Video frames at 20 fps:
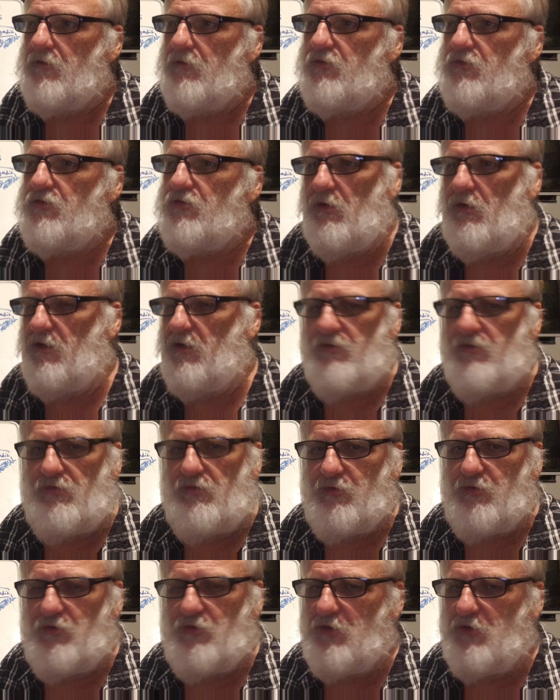Science
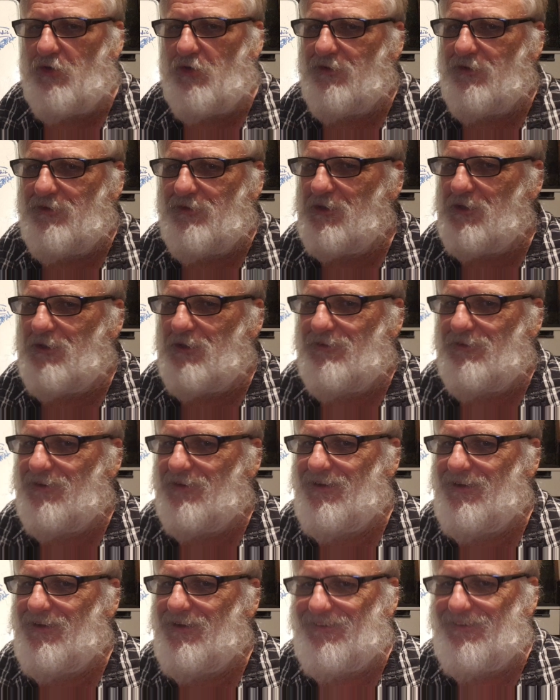was not,
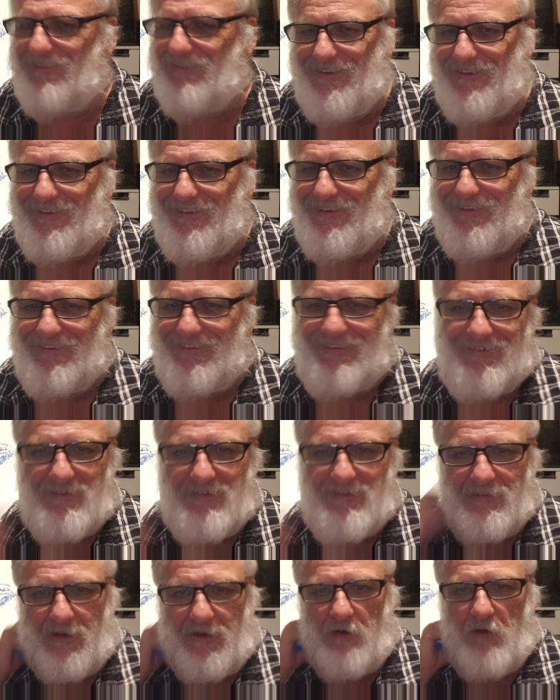they
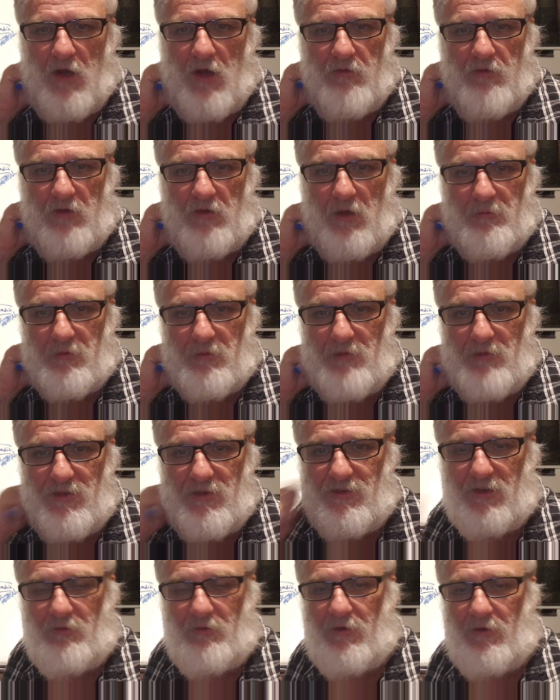were overly
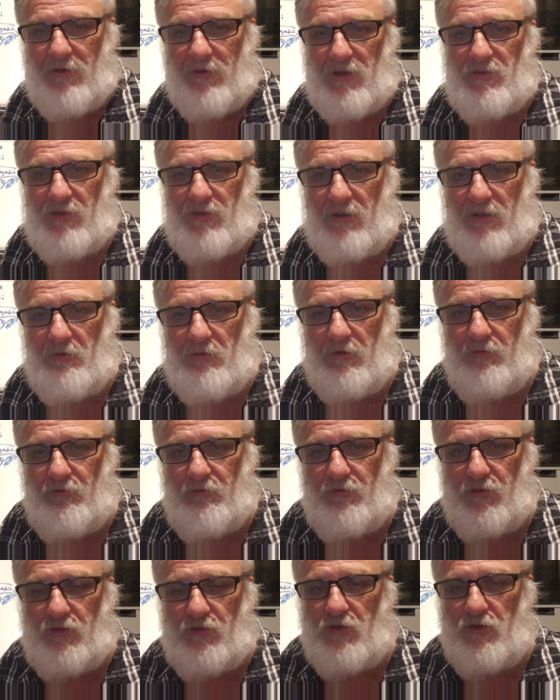optimistic when they said
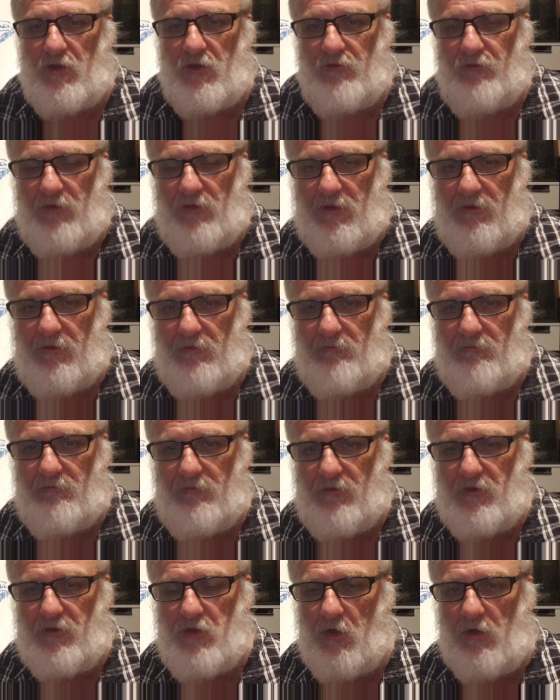we've just got to fill in
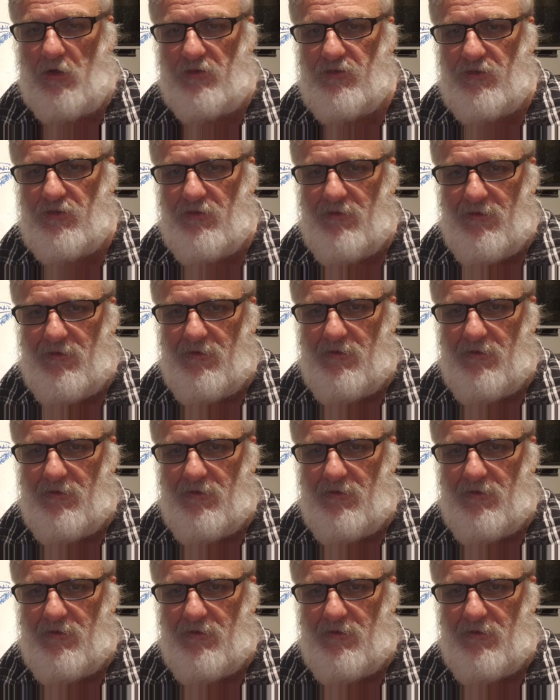the dots.